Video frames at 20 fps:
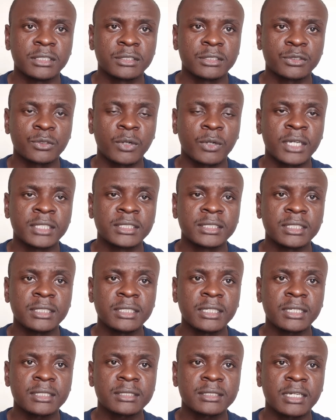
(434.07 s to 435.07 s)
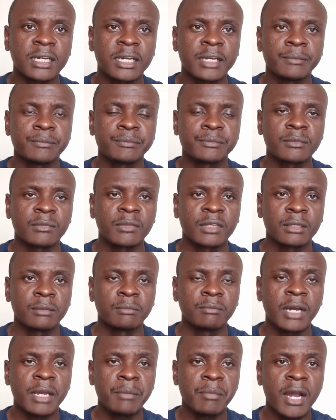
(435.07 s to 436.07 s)
So until next time,
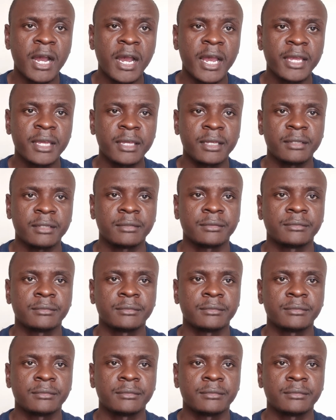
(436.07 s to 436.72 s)
bye bye.